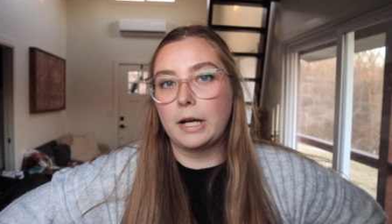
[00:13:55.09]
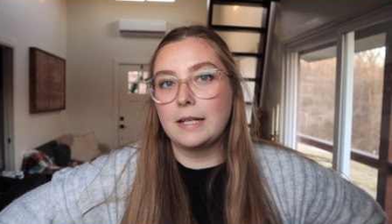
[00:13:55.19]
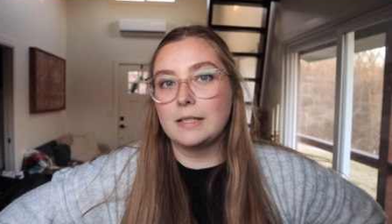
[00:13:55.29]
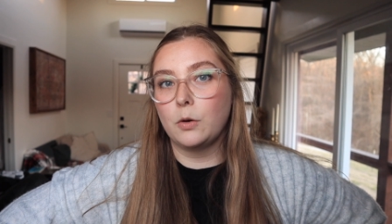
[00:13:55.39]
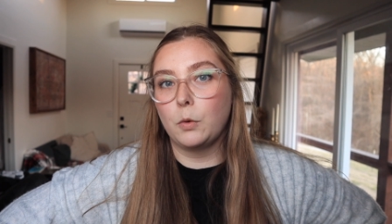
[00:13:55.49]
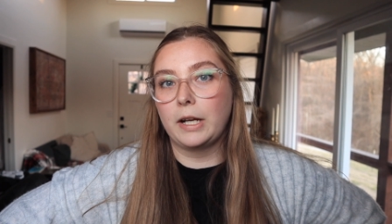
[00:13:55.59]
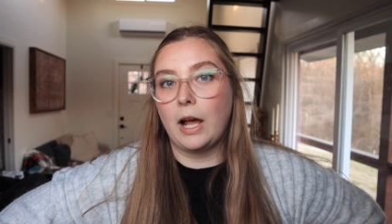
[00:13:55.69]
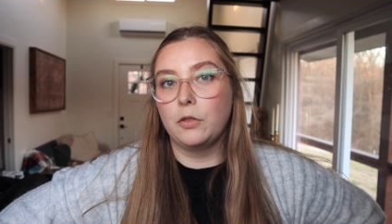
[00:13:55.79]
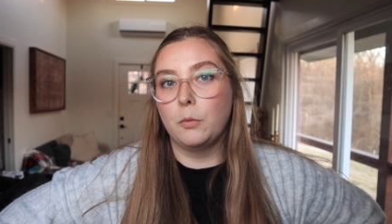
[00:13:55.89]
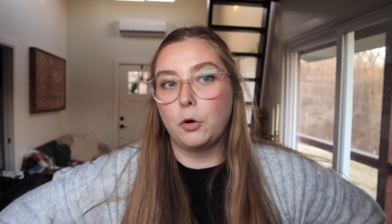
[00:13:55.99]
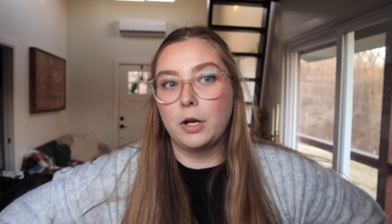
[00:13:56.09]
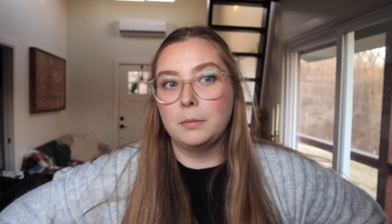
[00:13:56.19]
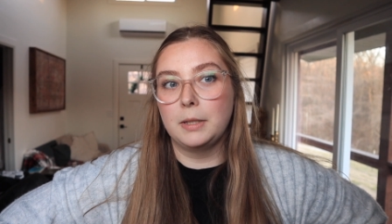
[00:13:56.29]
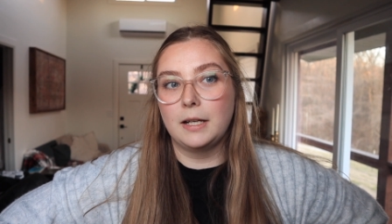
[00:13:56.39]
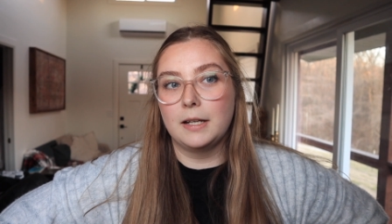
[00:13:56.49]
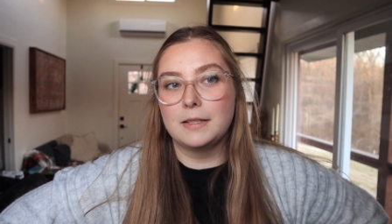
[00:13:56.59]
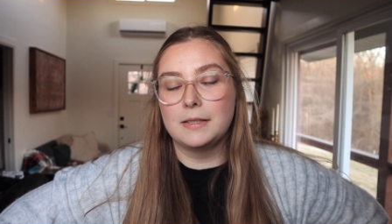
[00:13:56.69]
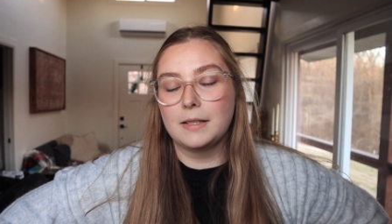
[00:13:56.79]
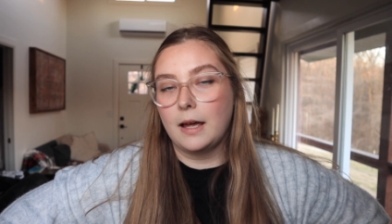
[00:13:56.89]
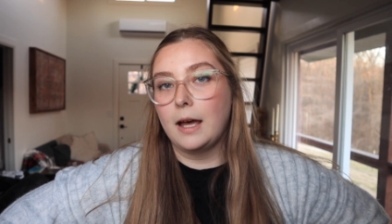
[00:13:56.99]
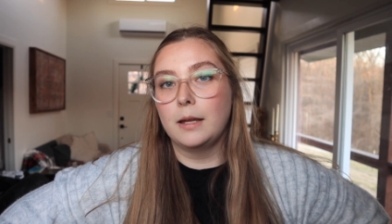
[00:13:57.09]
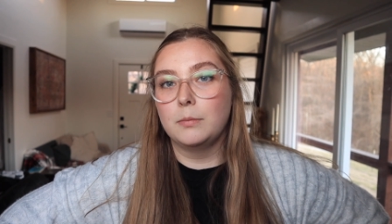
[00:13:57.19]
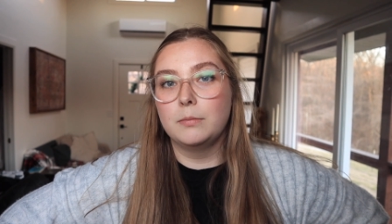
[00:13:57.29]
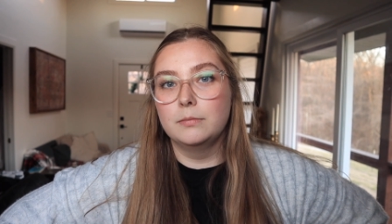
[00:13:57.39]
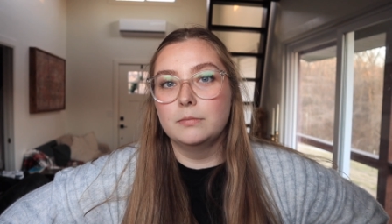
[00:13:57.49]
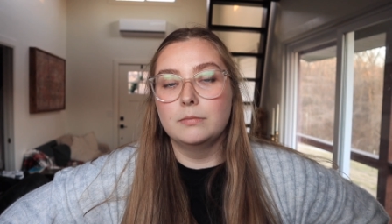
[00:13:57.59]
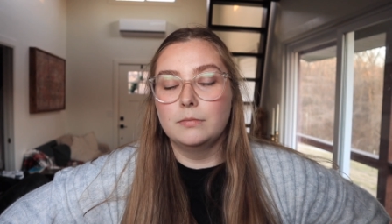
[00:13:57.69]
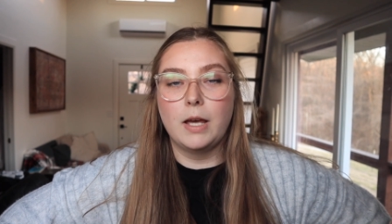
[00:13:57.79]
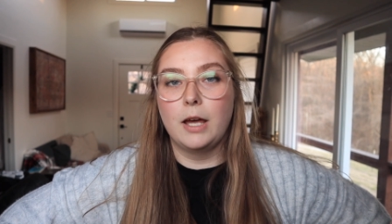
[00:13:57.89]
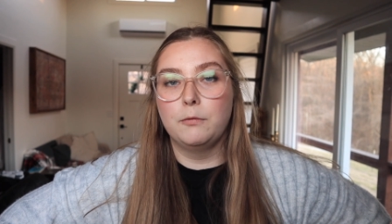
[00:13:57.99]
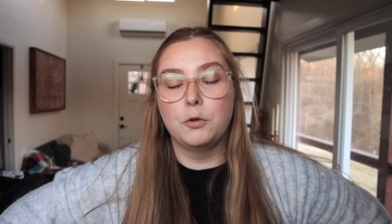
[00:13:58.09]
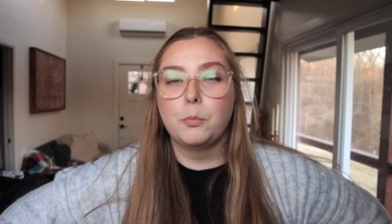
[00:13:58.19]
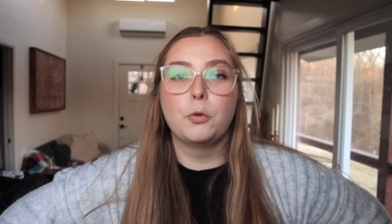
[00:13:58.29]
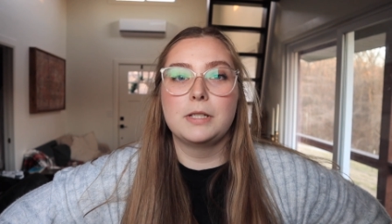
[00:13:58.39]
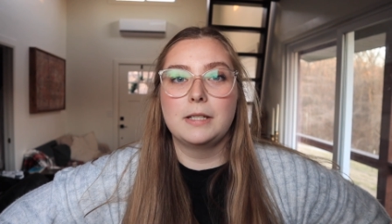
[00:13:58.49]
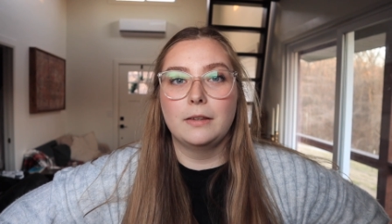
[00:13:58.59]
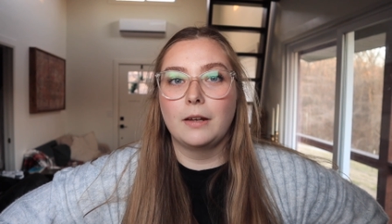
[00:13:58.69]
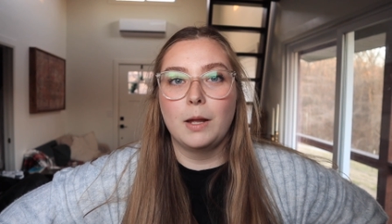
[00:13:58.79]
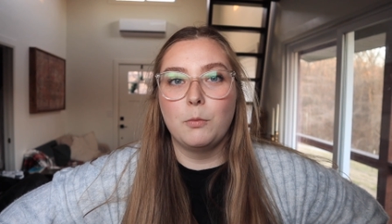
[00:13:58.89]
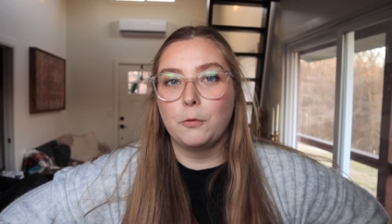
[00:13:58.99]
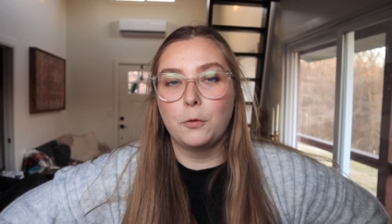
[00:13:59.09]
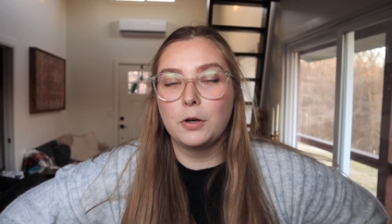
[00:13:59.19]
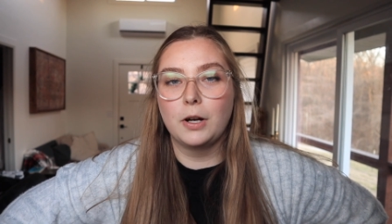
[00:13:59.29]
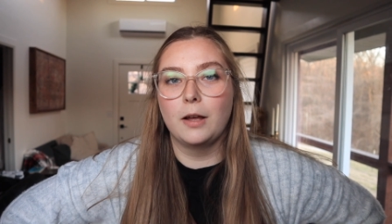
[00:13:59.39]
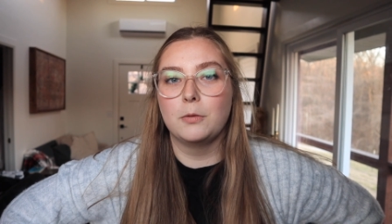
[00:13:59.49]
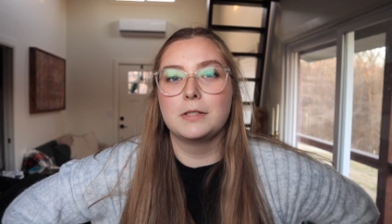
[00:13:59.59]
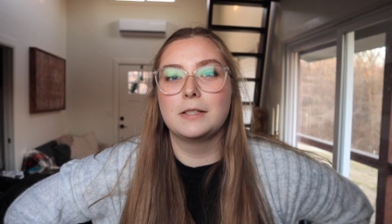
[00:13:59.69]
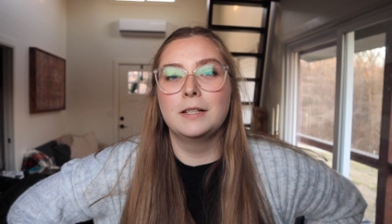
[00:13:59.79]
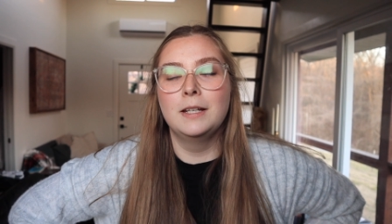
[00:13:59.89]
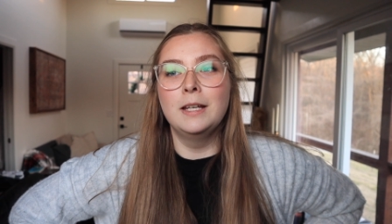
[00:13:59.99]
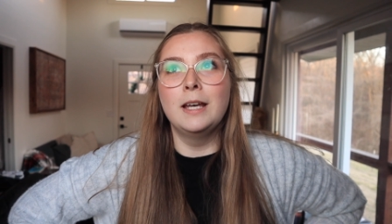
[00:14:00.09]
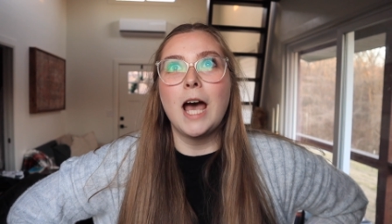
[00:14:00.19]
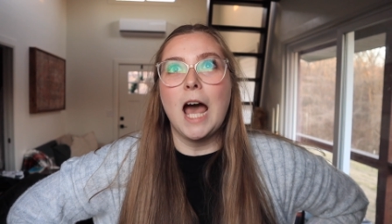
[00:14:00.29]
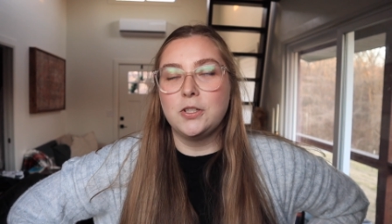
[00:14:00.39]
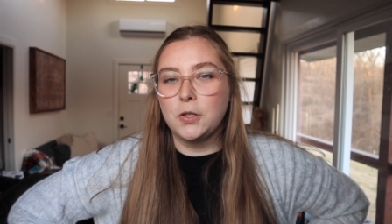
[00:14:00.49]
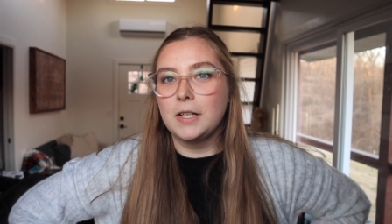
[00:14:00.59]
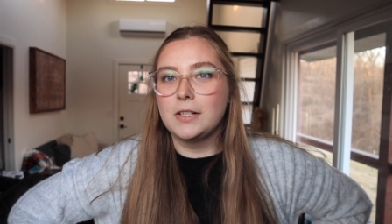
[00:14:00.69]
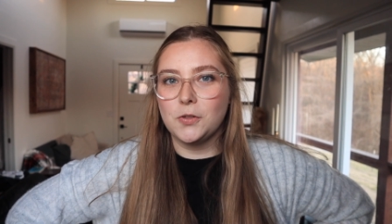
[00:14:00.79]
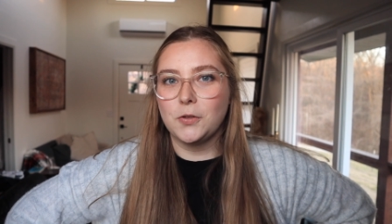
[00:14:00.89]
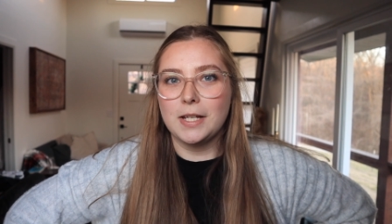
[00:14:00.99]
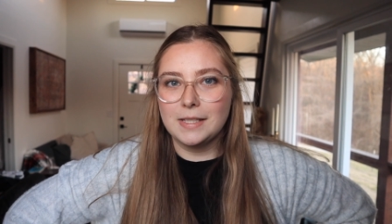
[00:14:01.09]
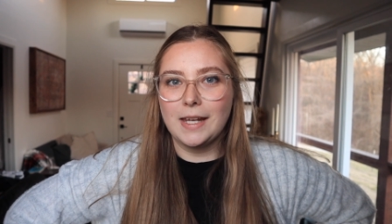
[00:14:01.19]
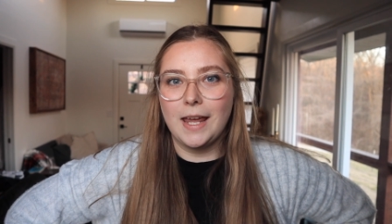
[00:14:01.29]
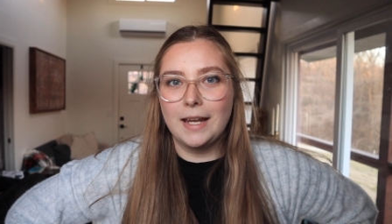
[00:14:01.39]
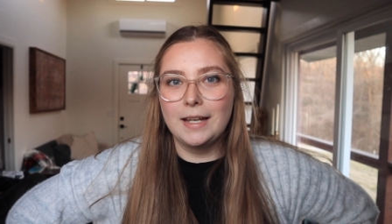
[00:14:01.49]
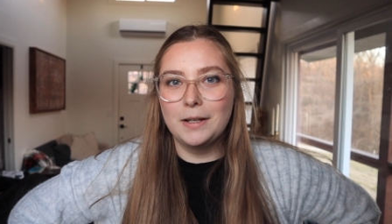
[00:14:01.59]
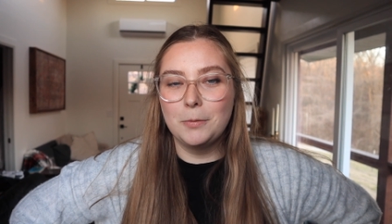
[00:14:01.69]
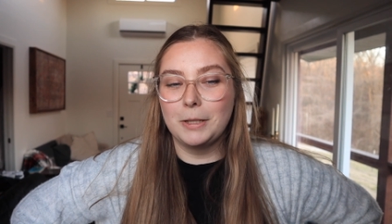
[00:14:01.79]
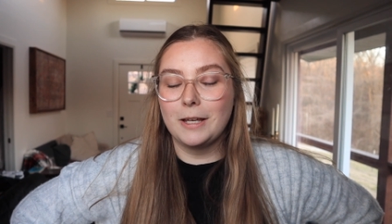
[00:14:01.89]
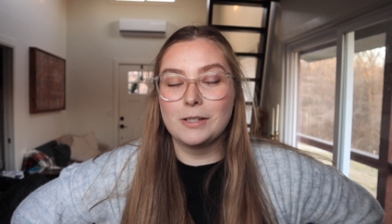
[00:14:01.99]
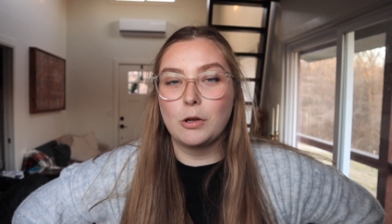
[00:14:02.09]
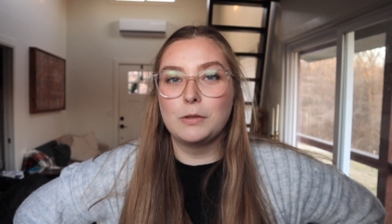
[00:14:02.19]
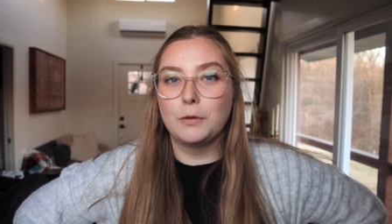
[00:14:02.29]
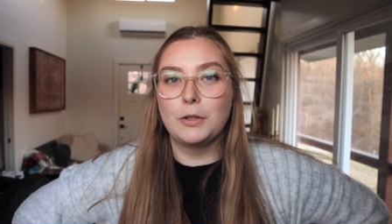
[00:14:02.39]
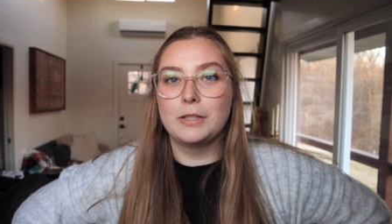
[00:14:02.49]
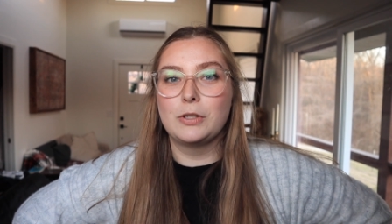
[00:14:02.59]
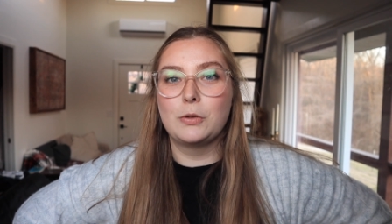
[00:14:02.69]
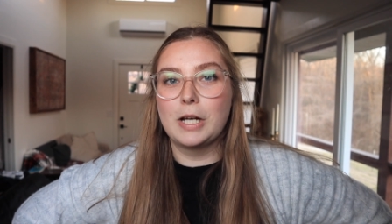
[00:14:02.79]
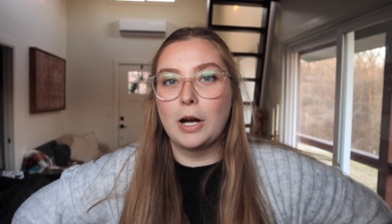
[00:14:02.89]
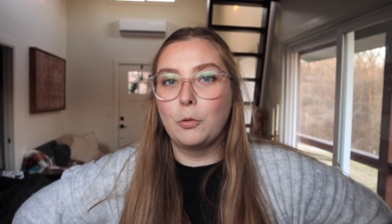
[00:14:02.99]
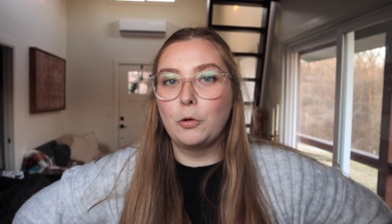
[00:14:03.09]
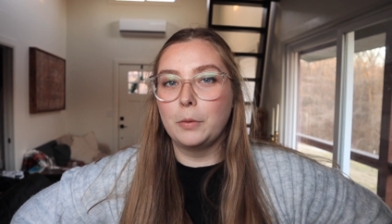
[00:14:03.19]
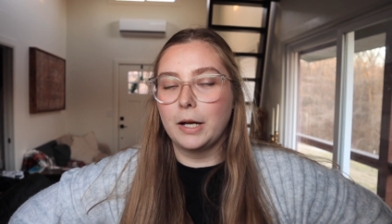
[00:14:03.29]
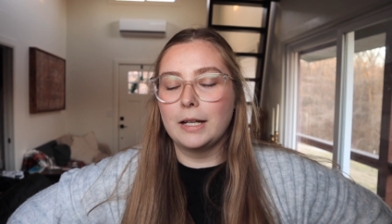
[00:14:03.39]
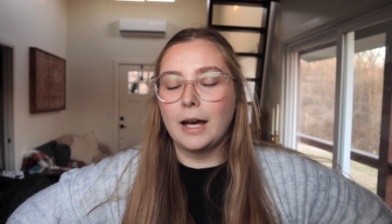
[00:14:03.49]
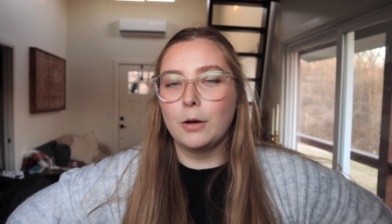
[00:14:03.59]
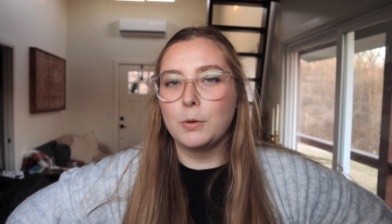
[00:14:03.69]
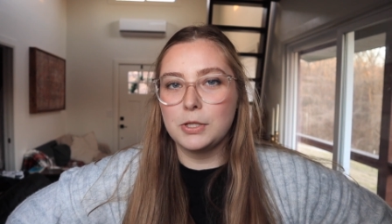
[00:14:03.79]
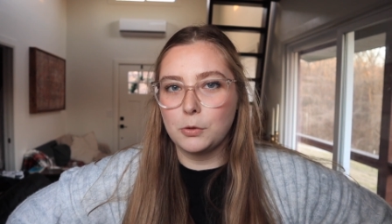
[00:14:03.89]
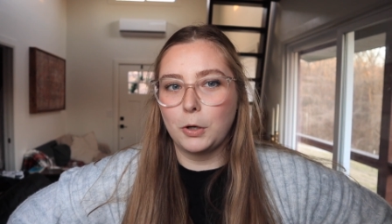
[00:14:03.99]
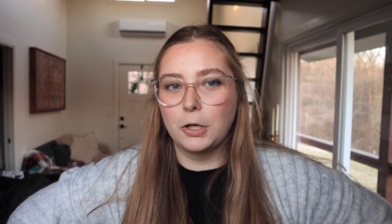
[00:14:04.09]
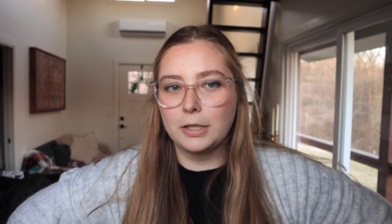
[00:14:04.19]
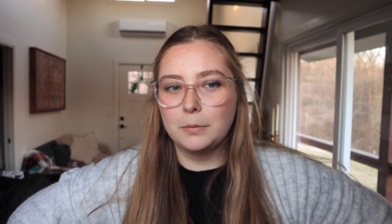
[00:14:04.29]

I didn't work out in the morning because I had food poisoning the night before and I was I took it as a rest day because I was feeling so terrible, but I went to work.